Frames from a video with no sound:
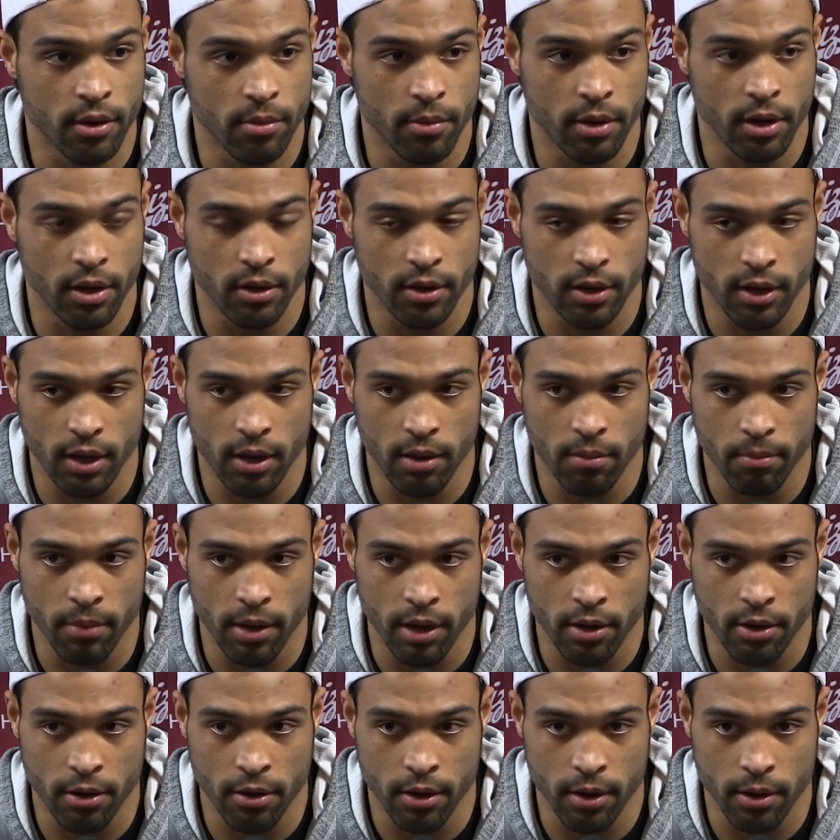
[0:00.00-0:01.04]
committed to getting
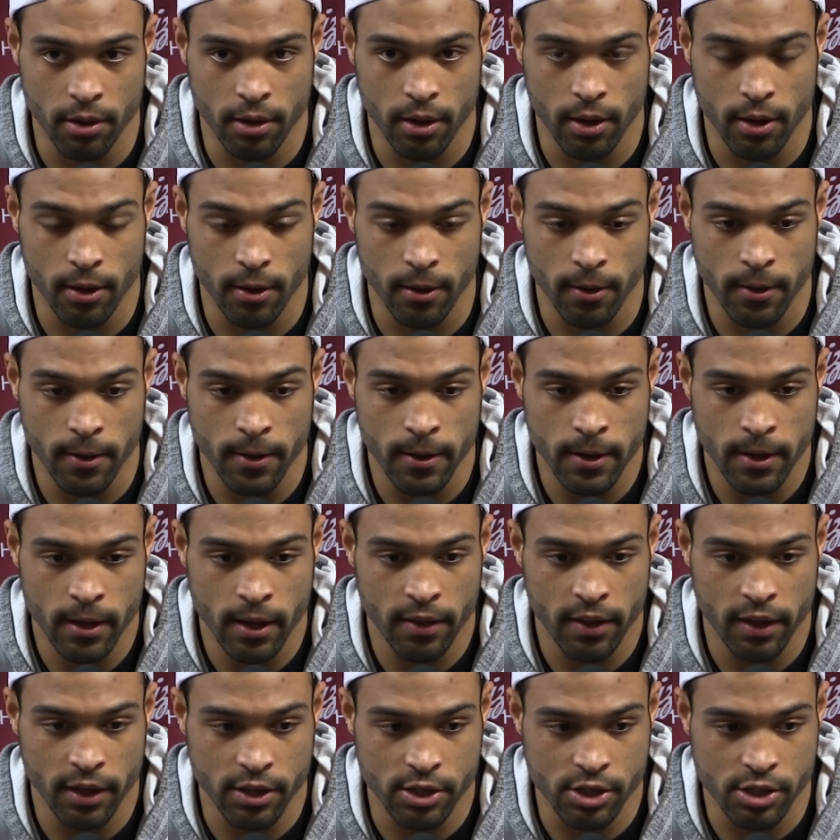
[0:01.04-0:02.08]
better, and I
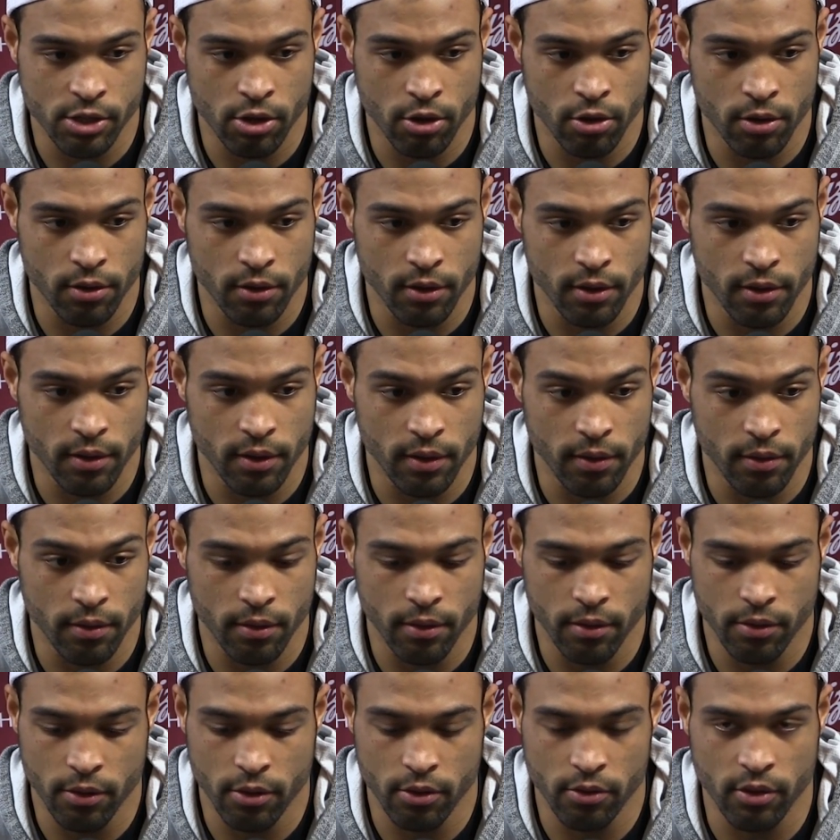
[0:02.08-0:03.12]
think it showed
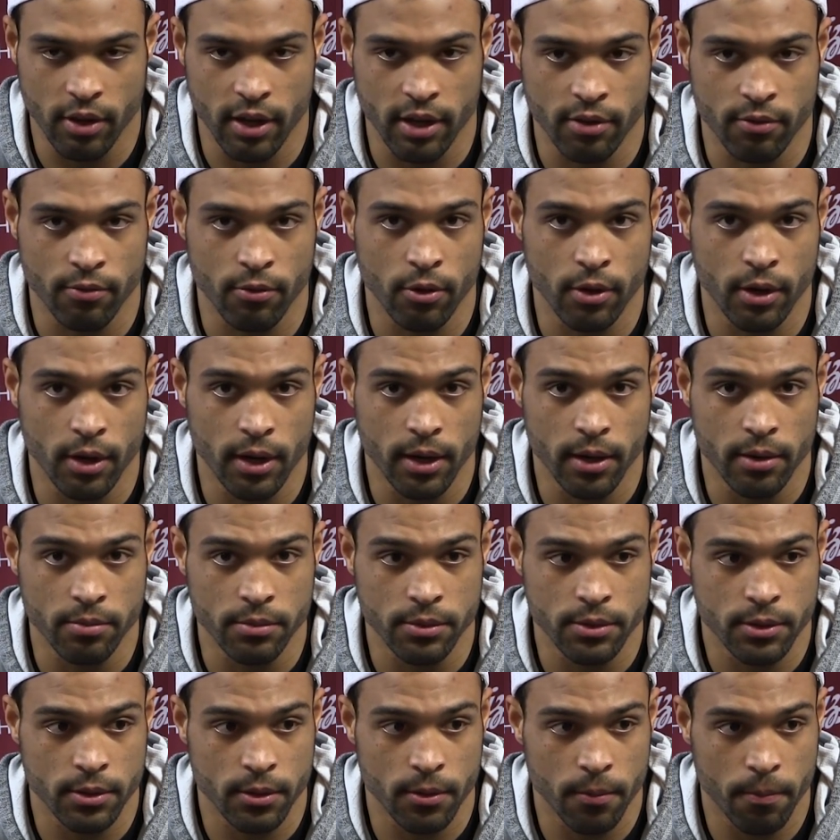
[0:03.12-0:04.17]
in those last four
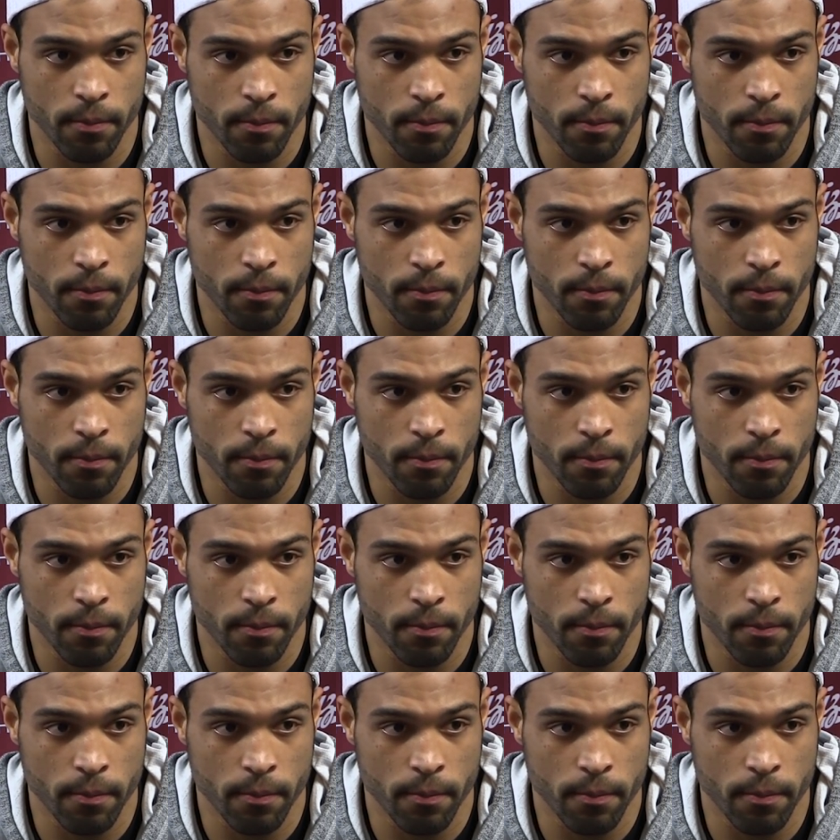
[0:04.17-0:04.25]
games.